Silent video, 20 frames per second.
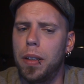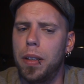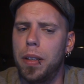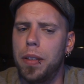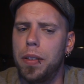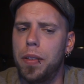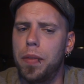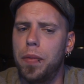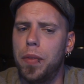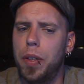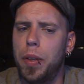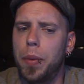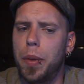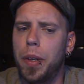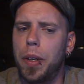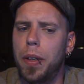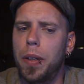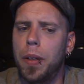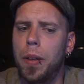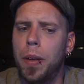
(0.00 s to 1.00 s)
is a
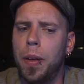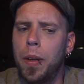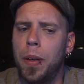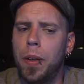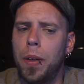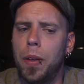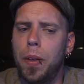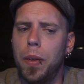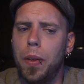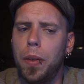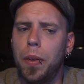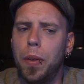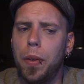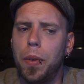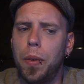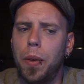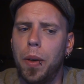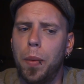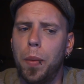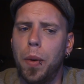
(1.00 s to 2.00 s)
viewer
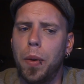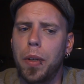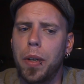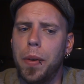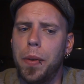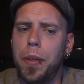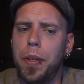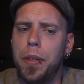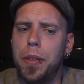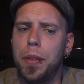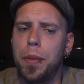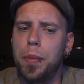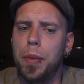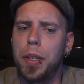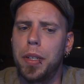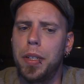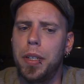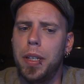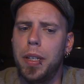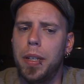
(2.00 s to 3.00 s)
who I won't go into too
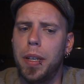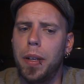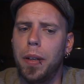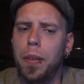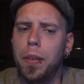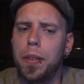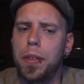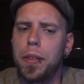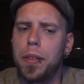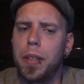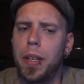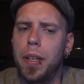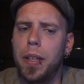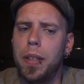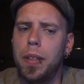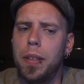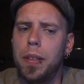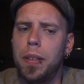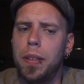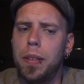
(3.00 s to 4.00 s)
much detail since I
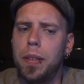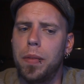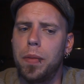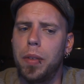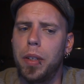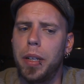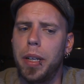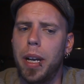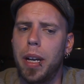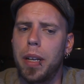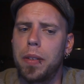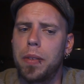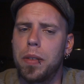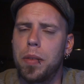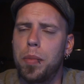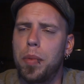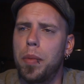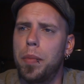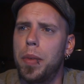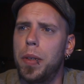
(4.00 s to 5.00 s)
didn't really ask
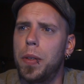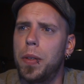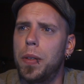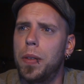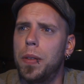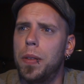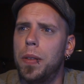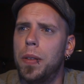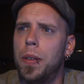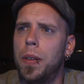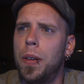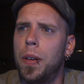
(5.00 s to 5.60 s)
their permission.